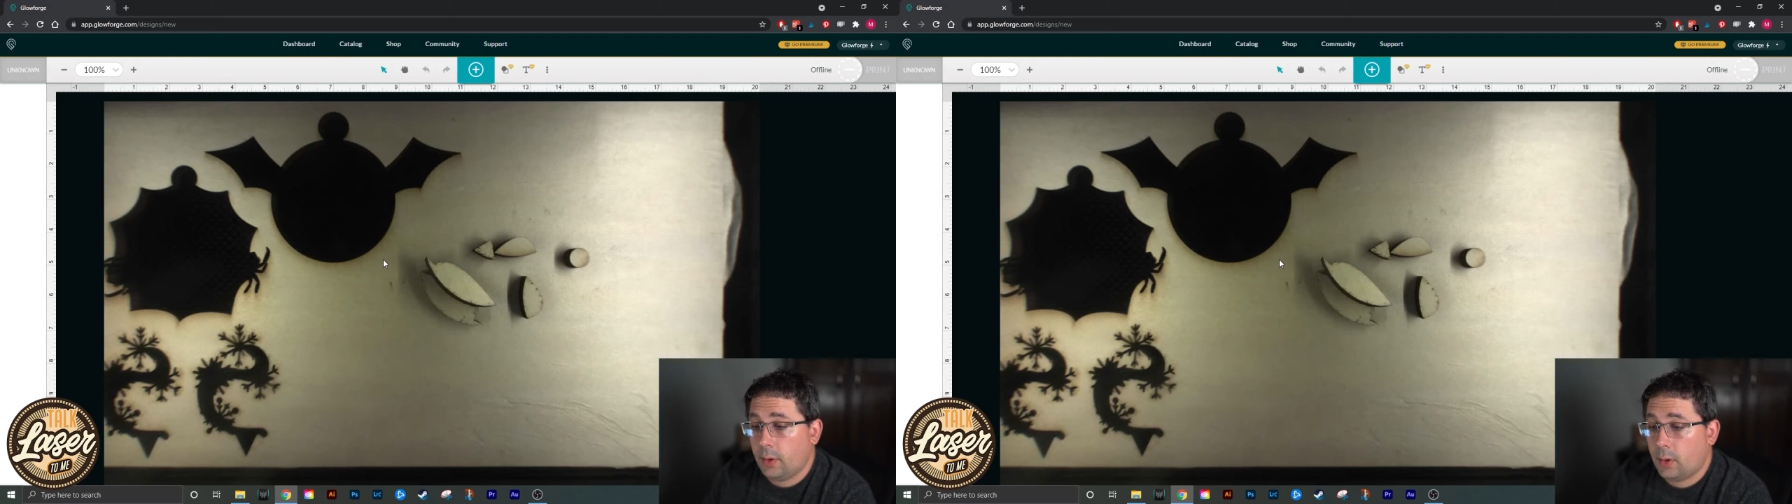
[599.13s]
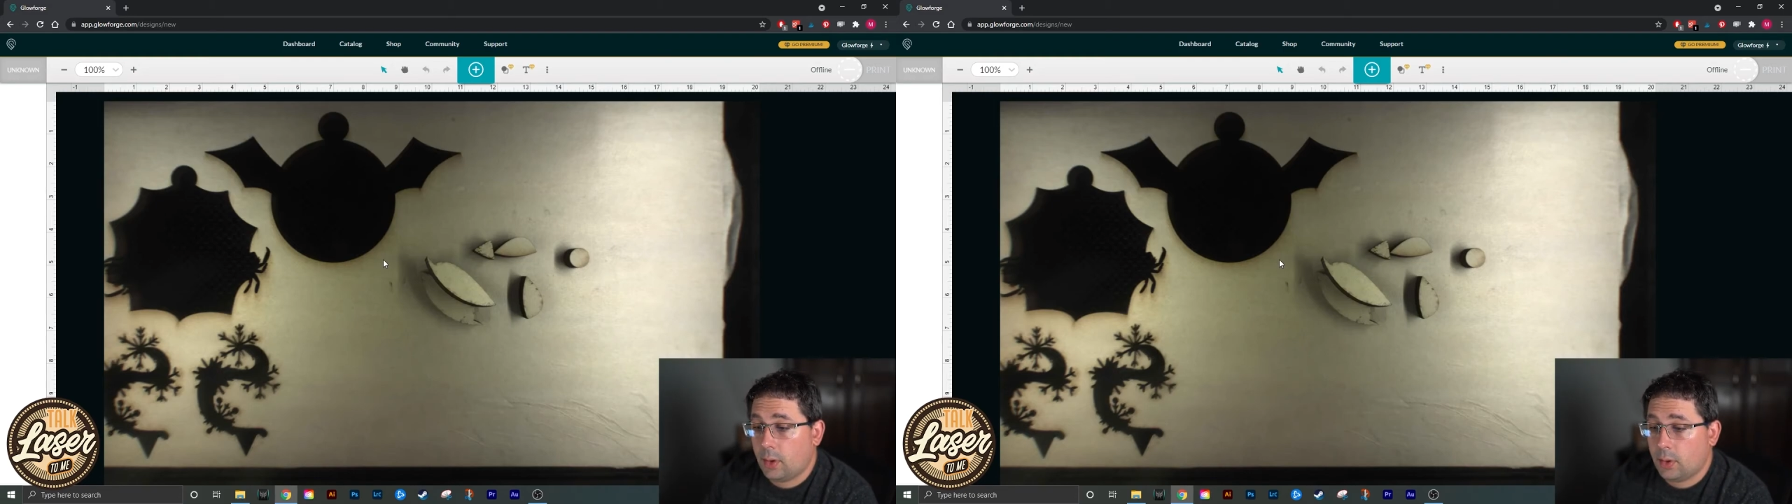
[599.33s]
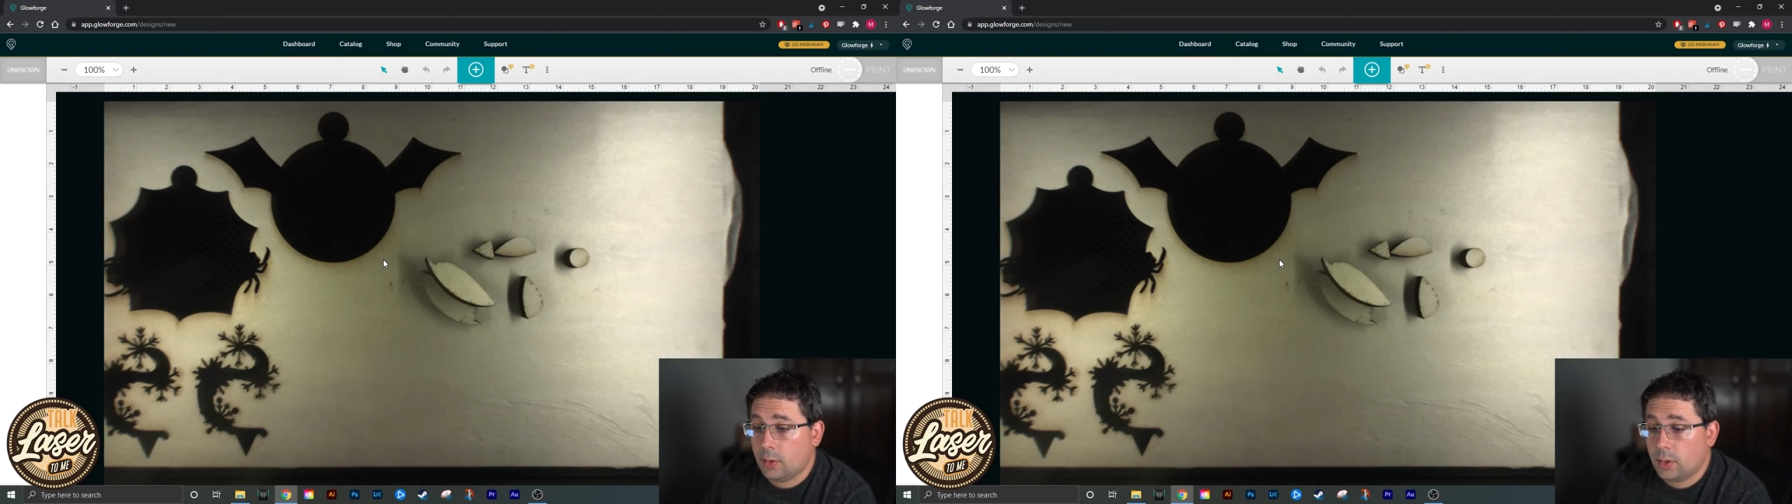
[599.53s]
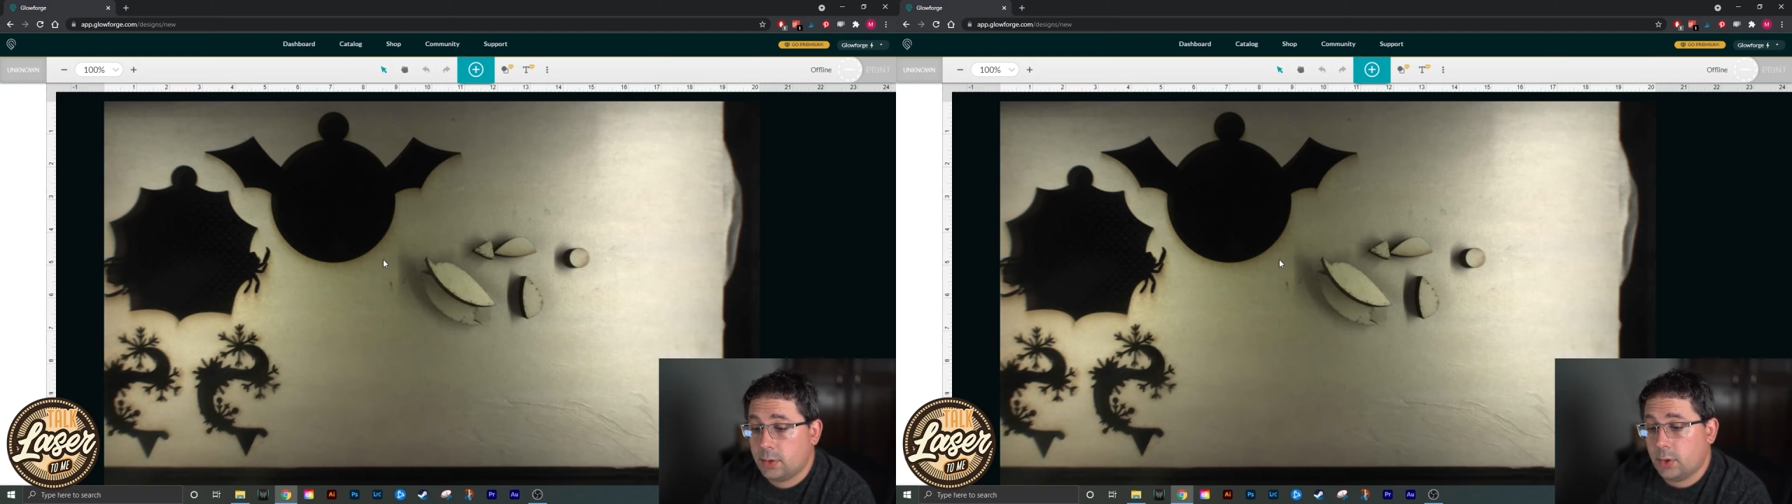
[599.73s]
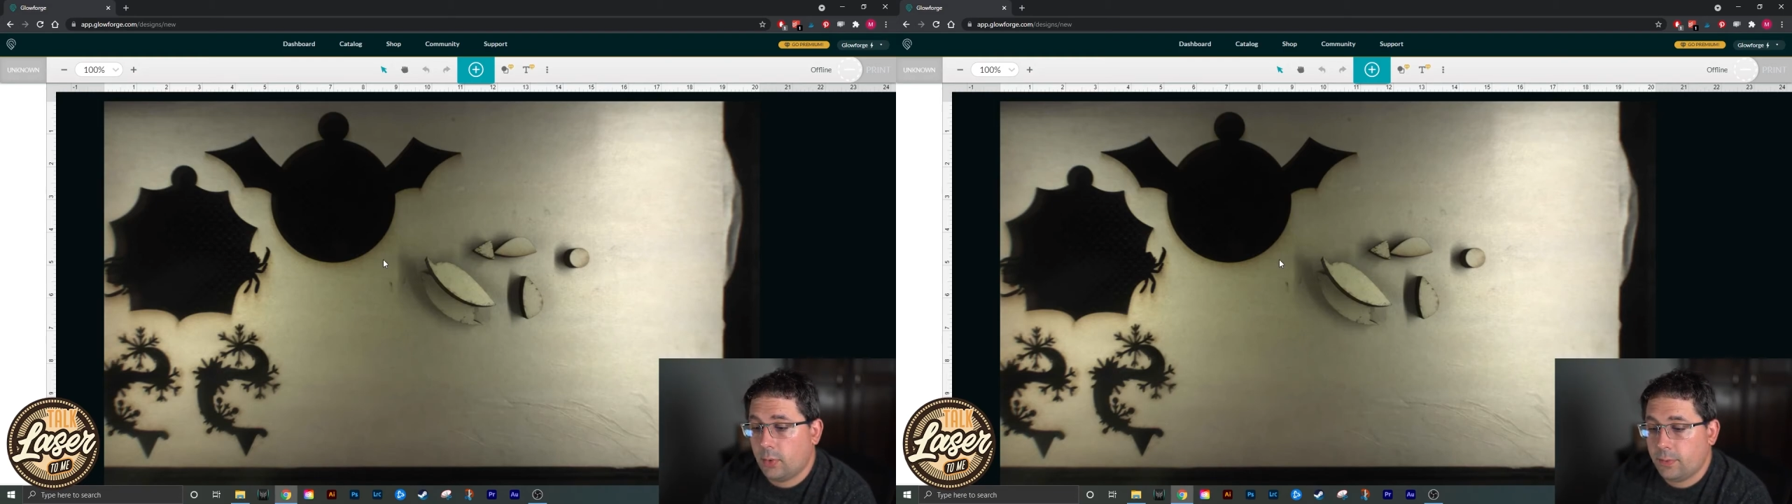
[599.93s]
our
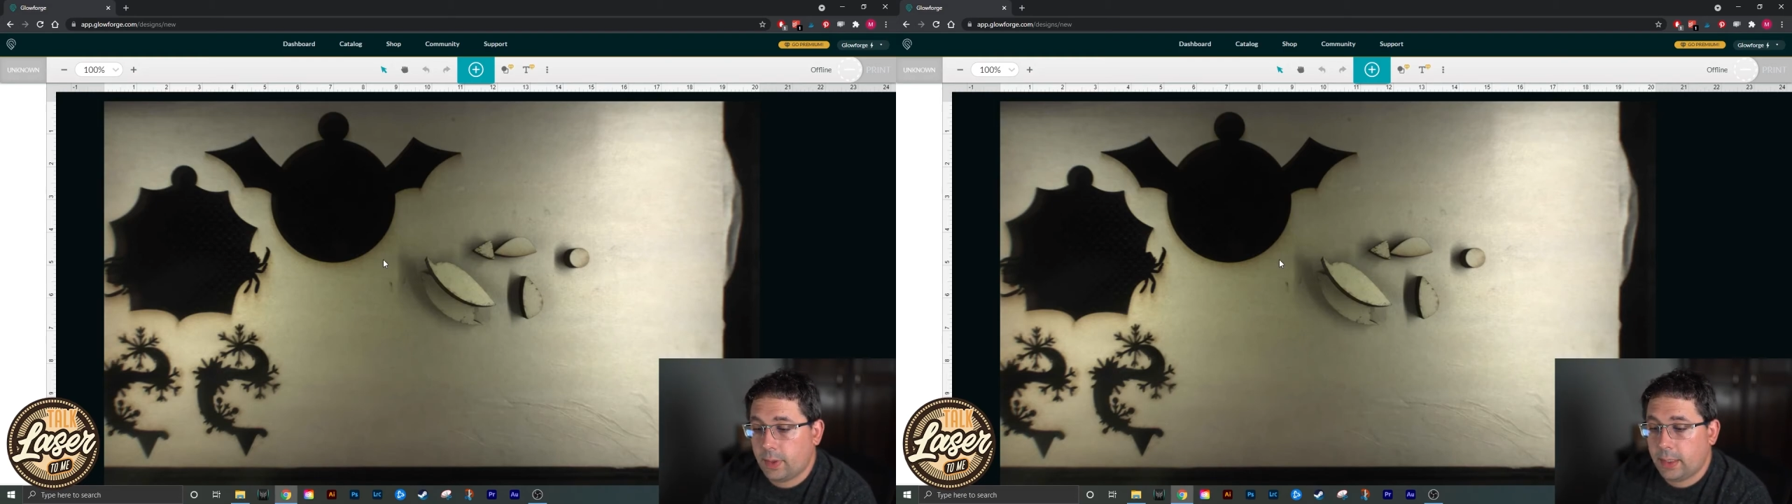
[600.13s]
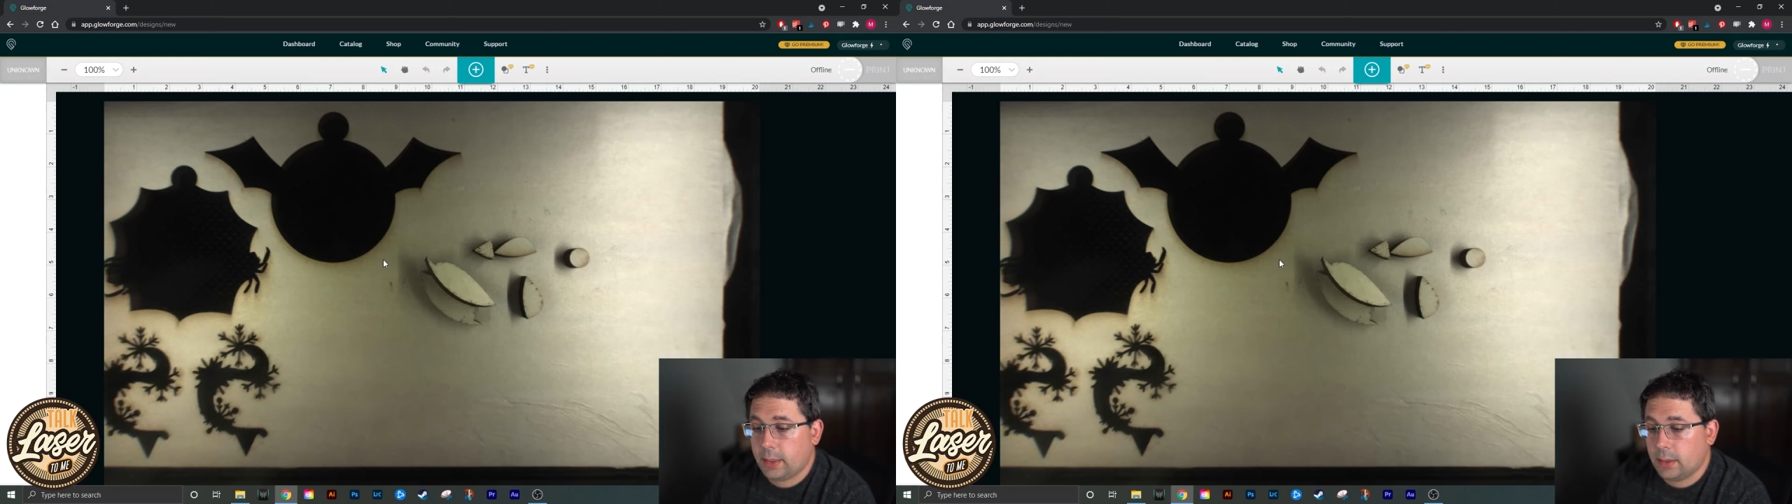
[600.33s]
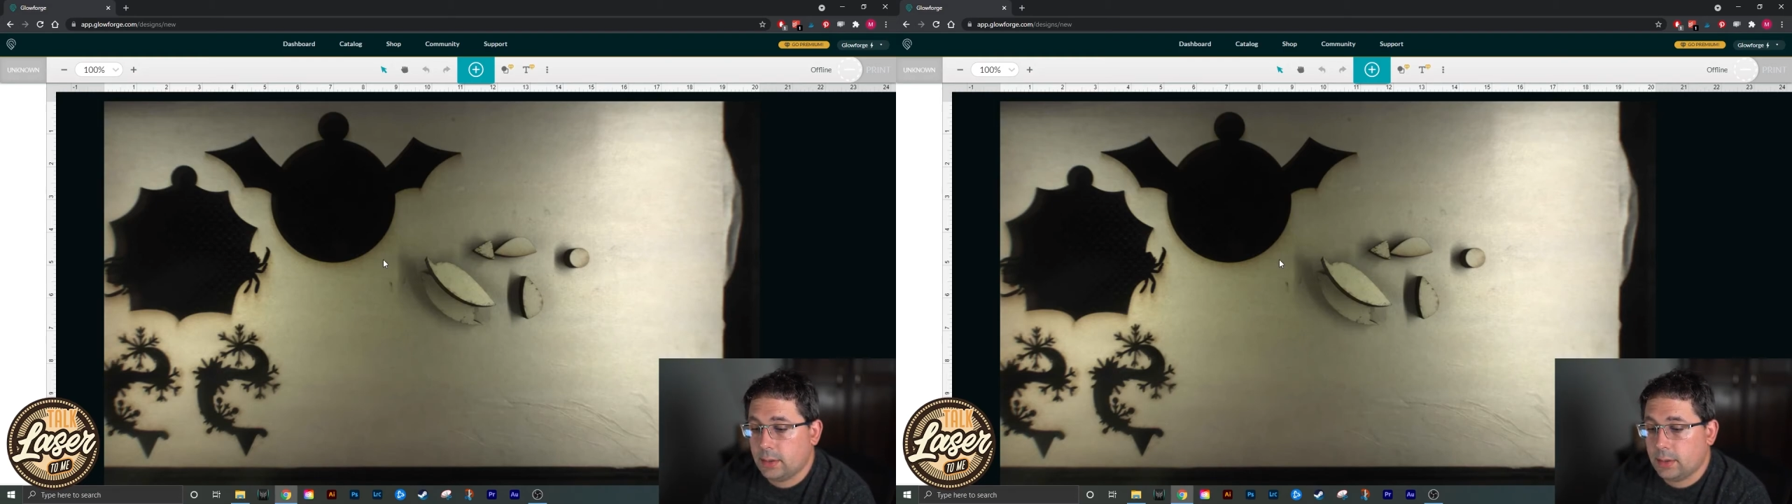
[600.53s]
snowflake